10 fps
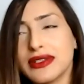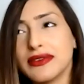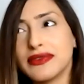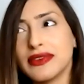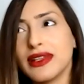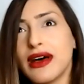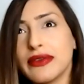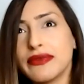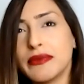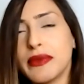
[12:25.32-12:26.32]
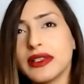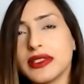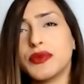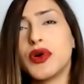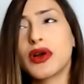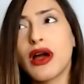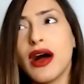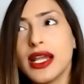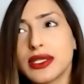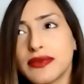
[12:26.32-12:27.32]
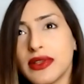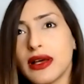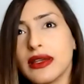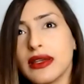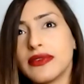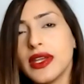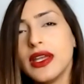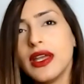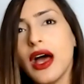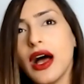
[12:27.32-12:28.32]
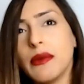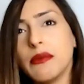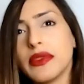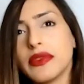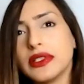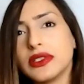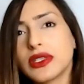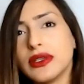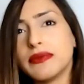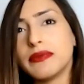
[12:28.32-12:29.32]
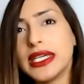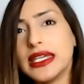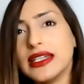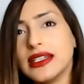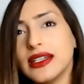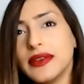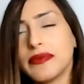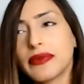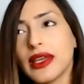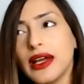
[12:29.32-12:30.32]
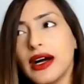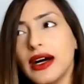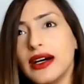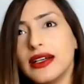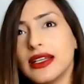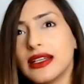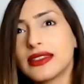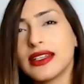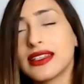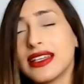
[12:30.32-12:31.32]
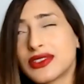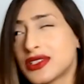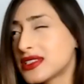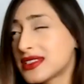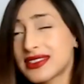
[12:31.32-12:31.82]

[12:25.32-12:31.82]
of life on Mars and what kind of life this could be. It's just,